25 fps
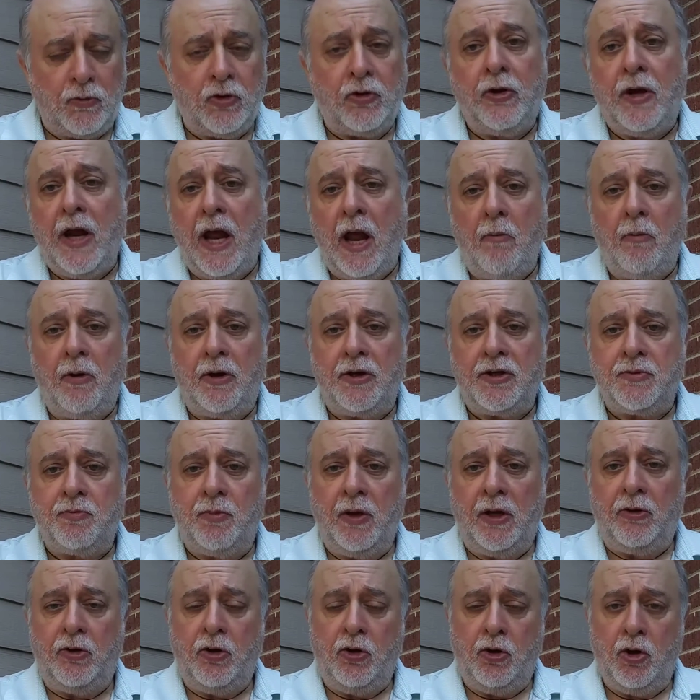Today I want to
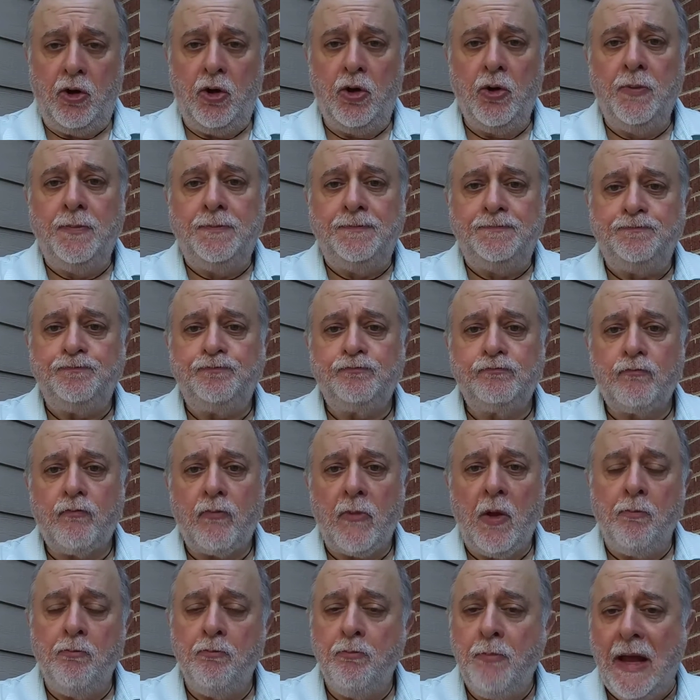speak to you
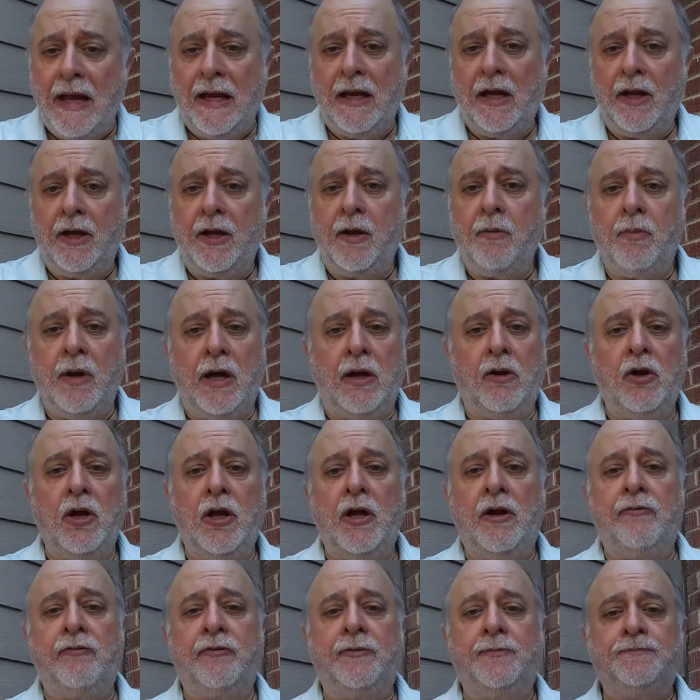mainly about
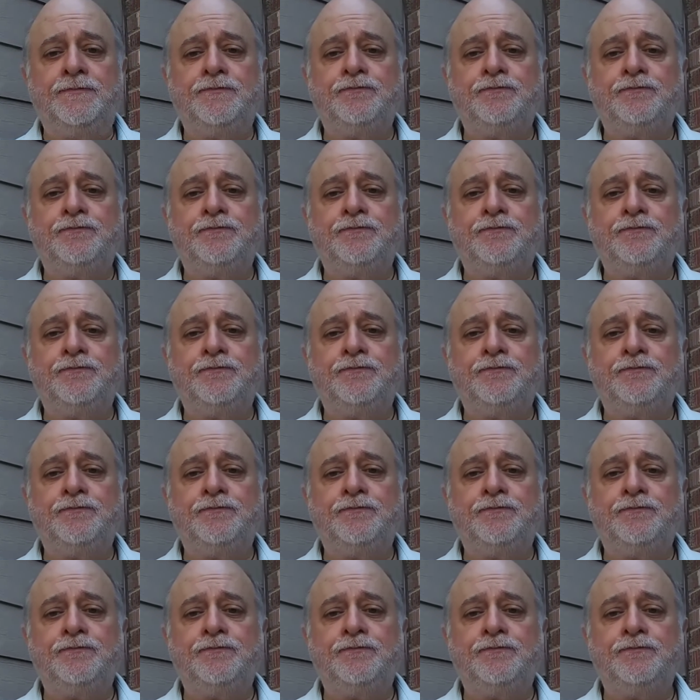love.